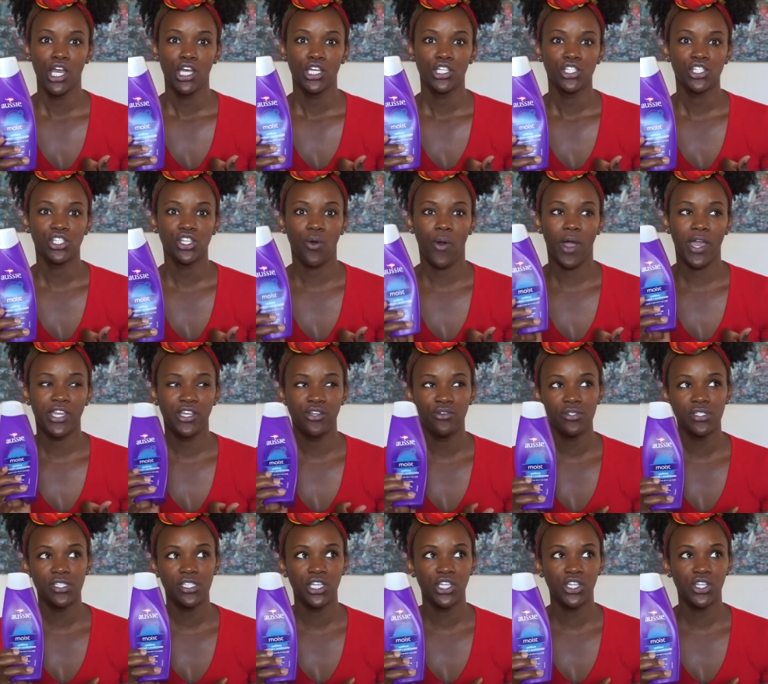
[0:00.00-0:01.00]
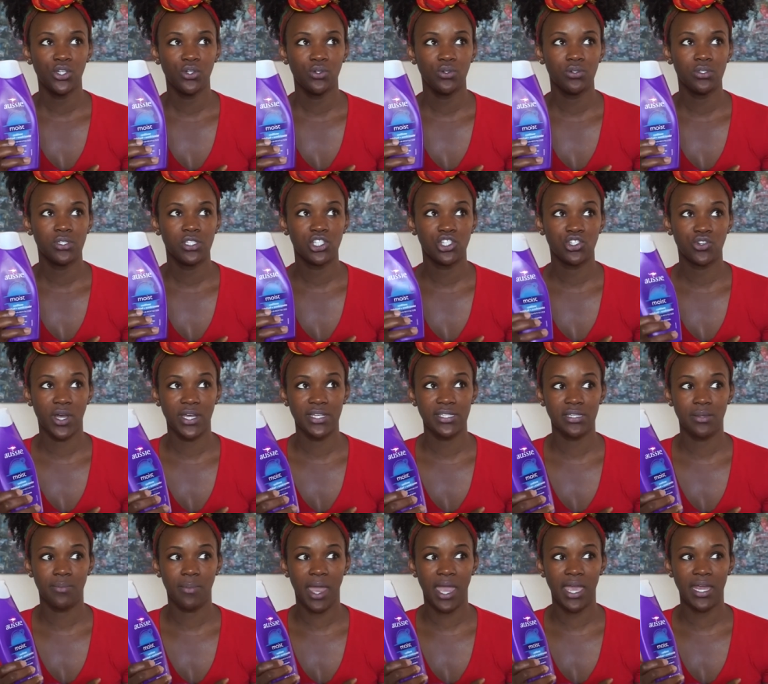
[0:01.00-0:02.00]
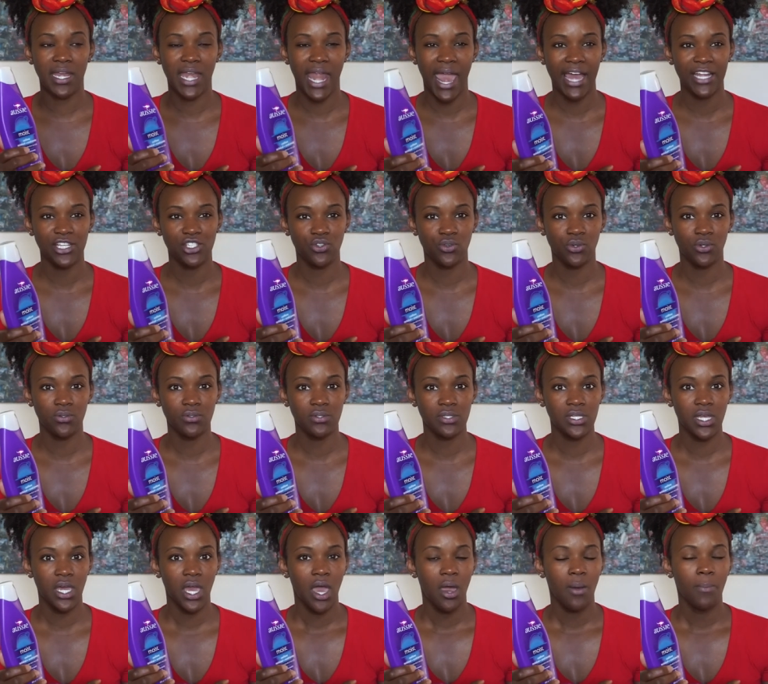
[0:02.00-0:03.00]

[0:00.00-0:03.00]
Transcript: So I used to use Tresemme Naturals,